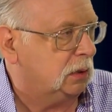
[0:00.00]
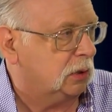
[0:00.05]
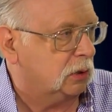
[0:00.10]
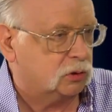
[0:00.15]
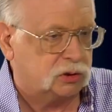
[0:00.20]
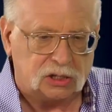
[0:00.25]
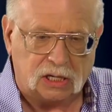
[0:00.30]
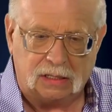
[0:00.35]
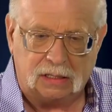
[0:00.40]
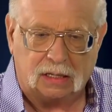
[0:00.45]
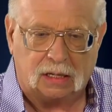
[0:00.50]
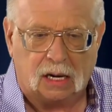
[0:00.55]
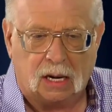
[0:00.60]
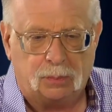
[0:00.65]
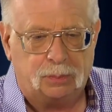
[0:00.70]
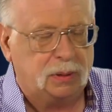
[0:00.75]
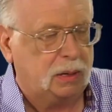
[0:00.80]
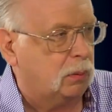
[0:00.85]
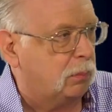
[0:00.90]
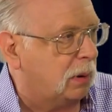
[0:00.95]
send a
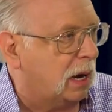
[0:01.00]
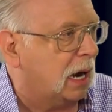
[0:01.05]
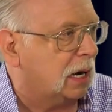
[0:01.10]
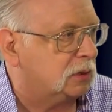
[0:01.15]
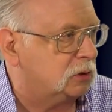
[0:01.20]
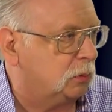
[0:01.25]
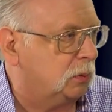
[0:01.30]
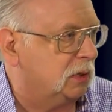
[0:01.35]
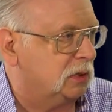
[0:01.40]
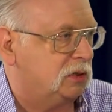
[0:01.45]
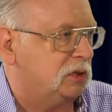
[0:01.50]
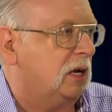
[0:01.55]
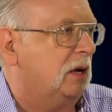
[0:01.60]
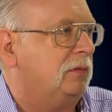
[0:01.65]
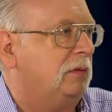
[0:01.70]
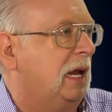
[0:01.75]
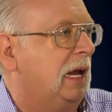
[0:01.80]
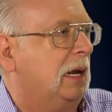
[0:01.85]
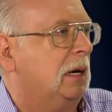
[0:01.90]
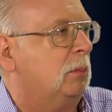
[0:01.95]
cup in a box with a
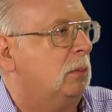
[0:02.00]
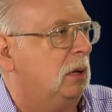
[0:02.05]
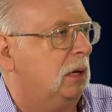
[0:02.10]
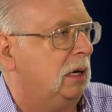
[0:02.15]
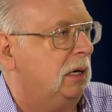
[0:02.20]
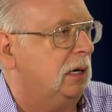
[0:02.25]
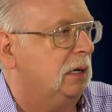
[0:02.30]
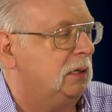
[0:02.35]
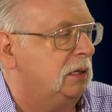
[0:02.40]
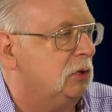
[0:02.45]
stuffed animal in it